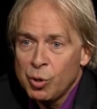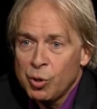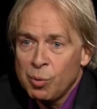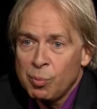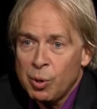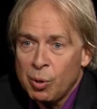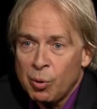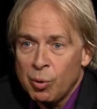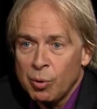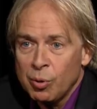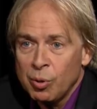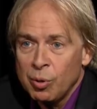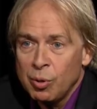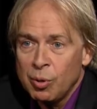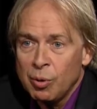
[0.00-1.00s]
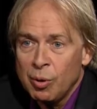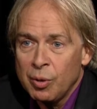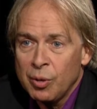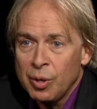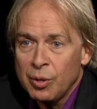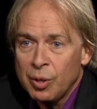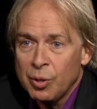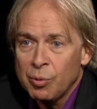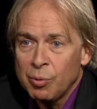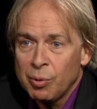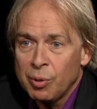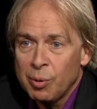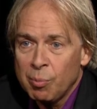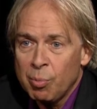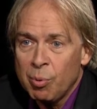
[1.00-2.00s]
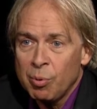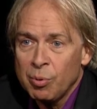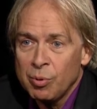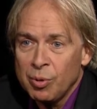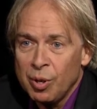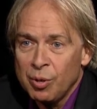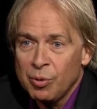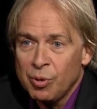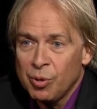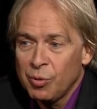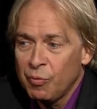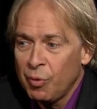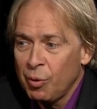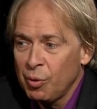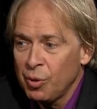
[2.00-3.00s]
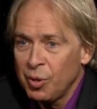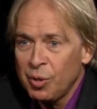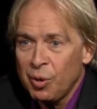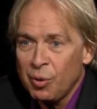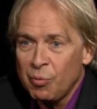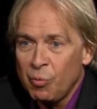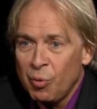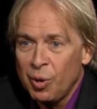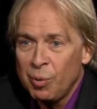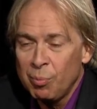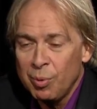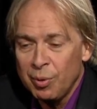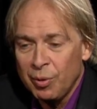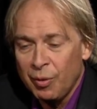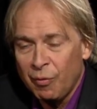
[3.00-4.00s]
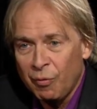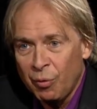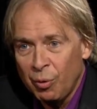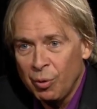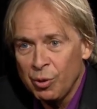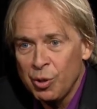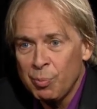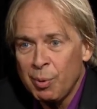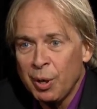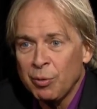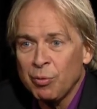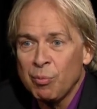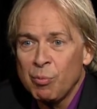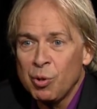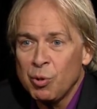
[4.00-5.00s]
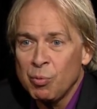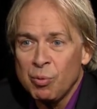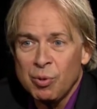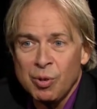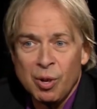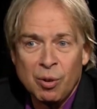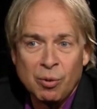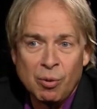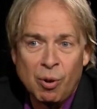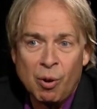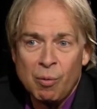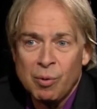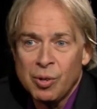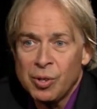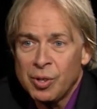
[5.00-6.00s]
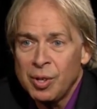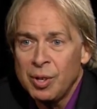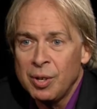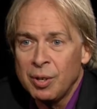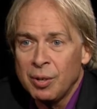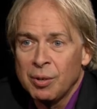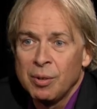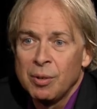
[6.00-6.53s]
to be heard. You know, I think mm. that's mm-hmm. really important. Not just focusing on one, but the full spectrum, which we're not always seeing